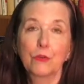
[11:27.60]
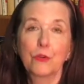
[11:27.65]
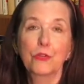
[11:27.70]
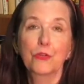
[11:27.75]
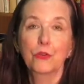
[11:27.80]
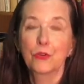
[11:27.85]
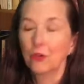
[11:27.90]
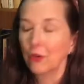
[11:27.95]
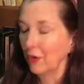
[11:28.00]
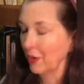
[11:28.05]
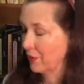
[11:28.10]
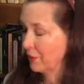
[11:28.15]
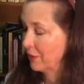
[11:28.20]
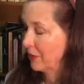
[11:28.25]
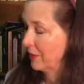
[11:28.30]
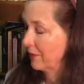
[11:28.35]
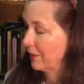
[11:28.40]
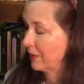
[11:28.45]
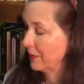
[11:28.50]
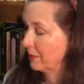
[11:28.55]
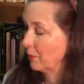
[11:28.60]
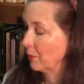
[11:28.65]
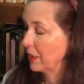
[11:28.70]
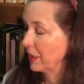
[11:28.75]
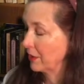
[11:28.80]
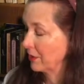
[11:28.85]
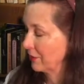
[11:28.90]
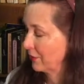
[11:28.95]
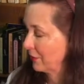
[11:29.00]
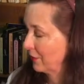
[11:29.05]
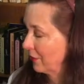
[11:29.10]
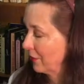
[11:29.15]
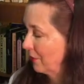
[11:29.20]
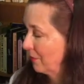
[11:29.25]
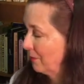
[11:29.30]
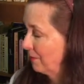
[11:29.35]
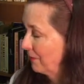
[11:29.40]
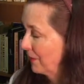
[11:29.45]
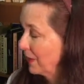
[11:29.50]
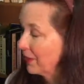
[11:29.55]
laundry every week or so.
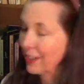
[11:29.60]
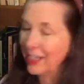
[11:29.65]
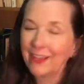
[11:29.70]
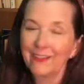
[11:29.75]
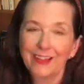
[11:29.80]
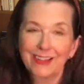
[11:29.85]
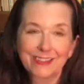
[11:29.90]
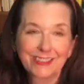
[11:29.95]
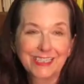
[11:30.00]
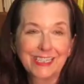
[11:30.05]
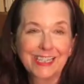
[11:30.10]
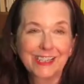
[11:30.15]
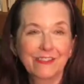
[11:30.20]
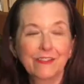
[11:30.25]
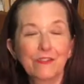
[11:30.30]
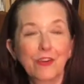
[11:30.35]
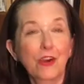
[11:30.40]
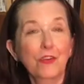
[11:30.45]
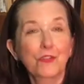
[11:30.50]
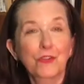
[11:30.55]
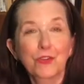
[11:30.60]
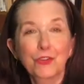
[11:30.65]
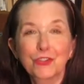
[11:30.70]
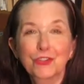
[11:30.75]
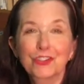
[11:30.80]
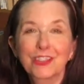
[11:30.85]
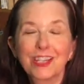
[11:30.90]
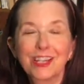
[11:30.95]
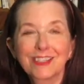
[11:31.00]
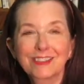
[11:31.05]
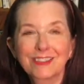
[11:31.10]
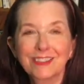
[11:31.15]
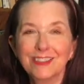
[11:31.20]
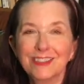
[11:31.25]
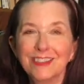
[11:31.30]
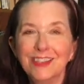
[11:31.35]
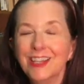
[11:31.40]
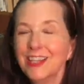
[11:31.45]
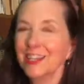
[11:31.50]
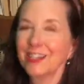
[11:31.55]
Okay, that's the end of our first lesson.
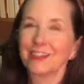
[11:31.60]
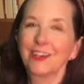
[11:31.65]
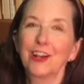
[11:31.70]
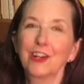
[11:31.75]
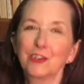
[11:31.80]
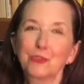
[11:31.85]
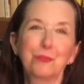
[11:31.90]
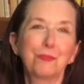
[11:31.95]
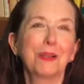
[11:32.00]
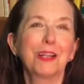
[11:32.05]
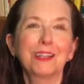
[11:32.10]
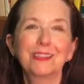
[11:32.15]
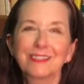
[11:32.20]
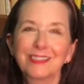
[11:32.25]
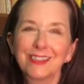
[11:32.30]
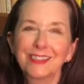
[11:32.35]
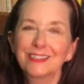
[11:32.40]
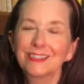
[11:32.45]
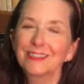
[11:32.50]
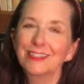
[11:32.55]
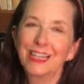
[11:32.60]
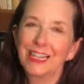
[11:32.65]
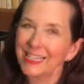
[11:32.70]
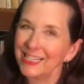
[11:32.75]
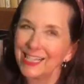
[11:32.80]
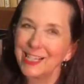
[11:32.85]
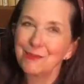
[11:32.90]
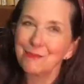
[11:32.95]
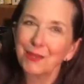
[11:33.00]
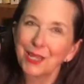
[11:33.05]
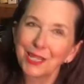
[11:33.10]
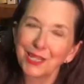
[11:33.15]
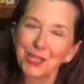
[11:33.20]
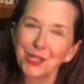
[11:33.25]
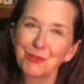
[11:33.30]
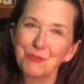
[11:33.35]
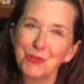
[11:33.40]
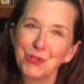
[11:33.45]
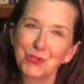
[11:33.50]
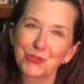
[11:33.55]
God's blessings, and keep making
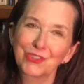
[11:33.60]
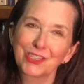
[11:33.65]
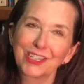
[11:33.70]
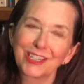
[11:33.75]
music.